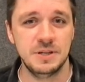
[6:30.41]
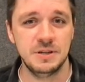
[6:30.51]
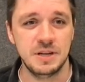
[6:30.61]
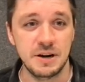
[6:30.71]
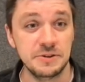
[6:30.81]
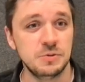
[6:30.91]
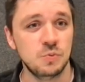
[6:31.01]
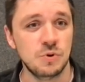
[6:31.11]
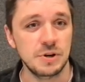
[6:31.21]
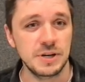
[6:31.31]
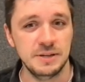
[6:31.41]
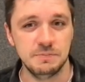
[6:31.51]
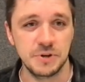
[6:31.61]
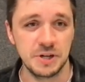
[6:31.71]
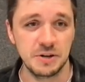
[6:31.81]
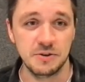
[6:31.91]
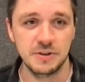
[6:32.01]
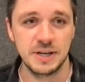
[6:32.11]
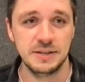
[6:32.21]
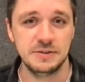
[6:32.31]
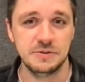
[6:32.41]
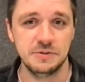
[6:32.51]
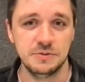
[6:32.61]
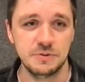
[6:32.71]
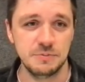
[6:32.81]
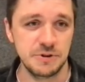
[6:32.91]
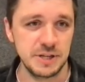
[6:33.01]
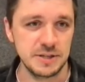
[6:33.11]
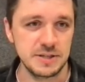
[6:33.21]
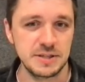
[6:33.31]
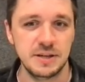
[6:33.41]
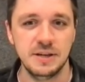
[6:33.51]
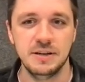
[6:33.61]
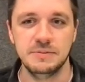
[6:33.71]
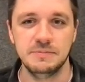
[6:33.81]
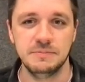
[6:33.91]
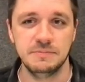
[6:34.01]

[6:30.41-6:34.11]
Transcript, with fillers: uh, hard at work at bringing all that to Kubernetes and